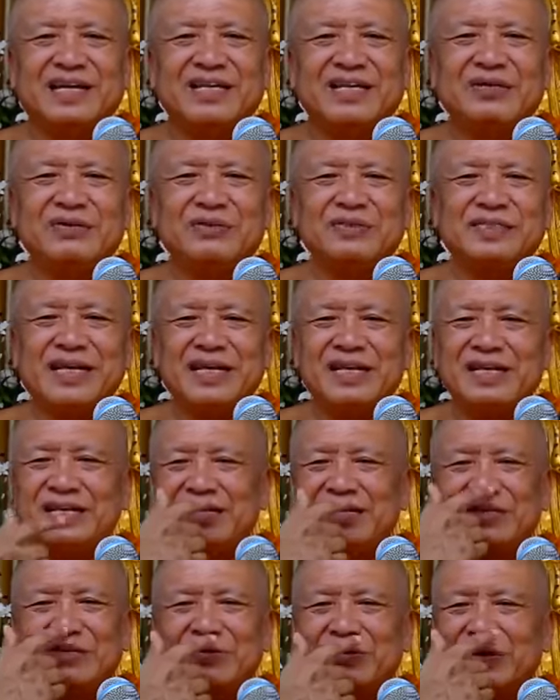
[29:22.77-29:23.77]
Can you send,
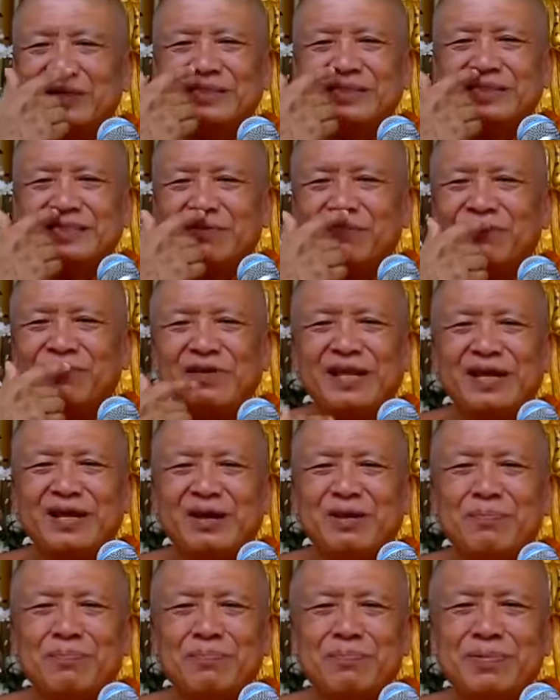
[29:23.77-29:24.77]
you got some
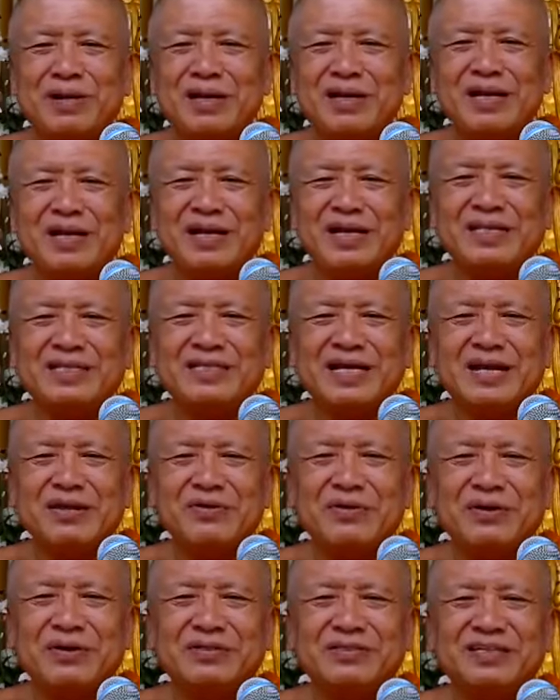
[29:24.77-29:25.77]
feeling of breathing inside
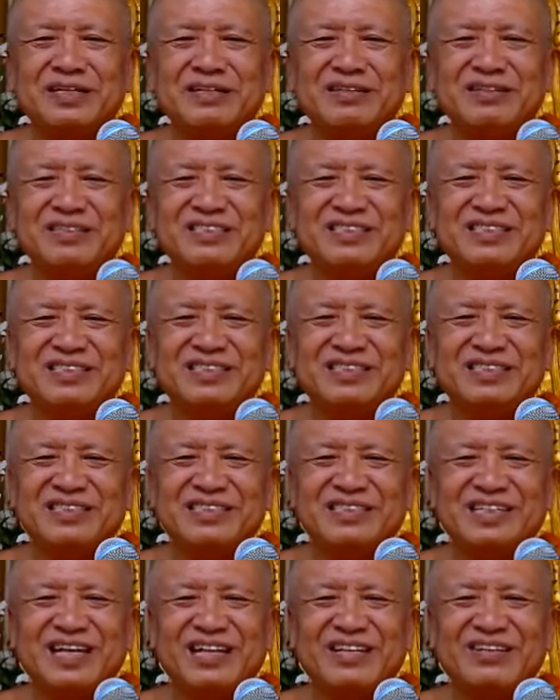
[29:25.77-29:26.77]
your nostril?
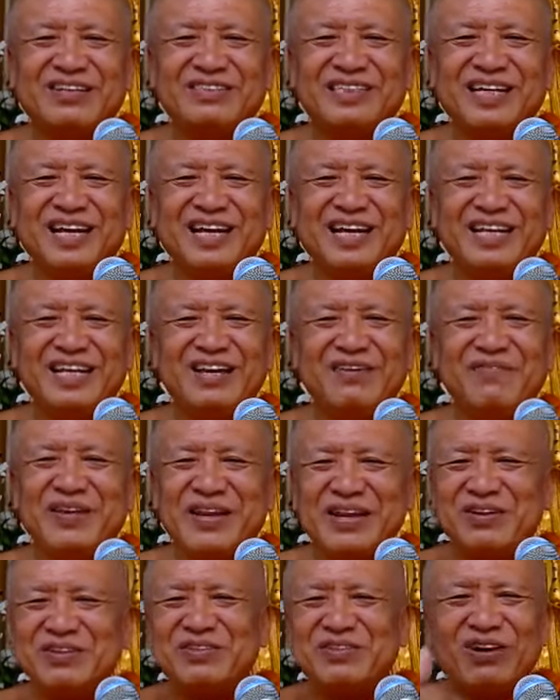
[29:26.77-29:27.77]
Can you send, even
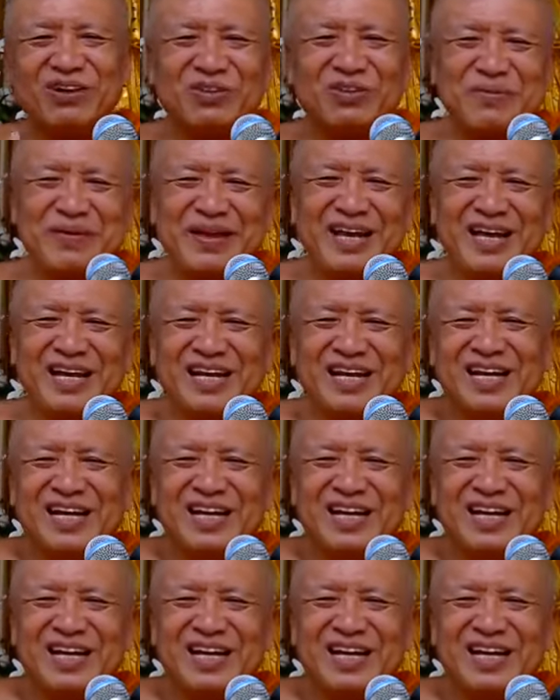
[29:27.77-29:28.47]
you talk to me?